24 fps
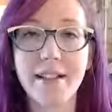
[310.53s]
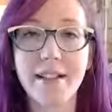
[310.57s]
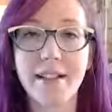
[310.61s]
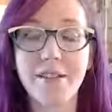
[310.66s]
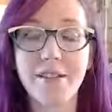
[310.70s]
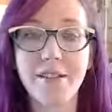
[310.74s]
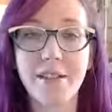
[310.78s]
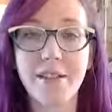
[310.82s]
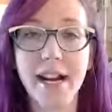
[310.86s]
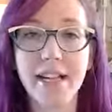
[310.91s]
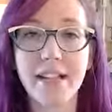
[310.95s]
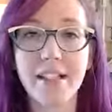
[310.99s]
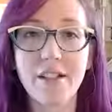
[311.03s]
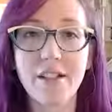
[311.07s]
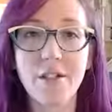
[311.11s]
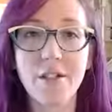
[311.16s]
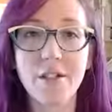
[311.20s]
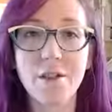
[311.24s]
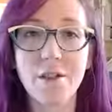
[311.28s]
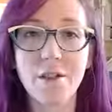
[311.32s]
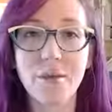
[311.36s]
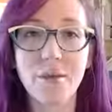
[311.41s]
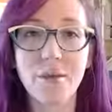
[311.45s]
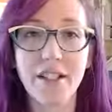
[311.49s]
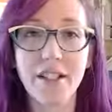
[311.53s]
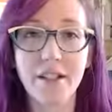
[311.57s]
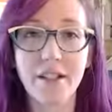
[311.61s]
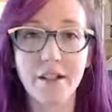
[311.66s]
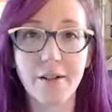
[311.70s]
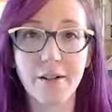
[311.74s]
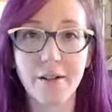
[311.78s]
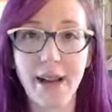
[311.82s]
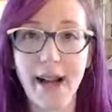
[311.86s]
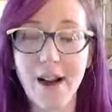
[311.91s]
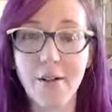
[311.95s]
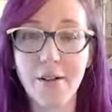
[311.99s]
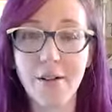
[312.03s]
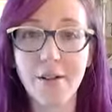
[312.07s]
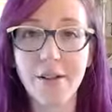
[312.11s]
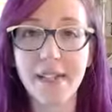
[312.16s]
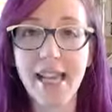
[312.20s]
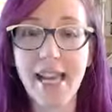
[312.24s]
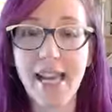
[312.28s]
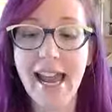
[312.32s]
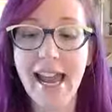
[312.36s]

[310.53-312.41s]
invited to stick around.